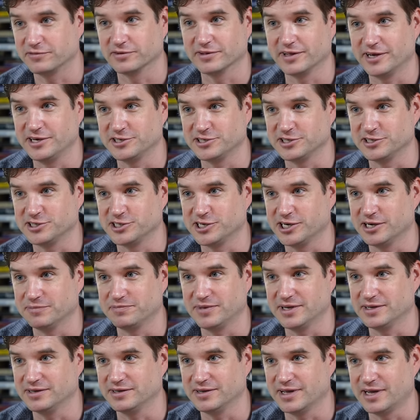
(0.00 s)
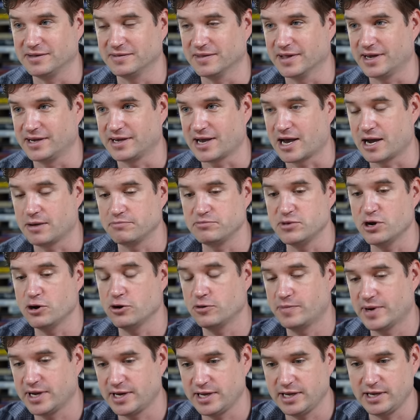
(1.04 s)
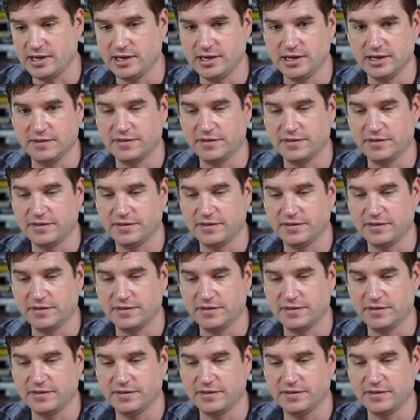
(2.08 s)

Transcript: relationship, and, yeah. and like I'm nobody,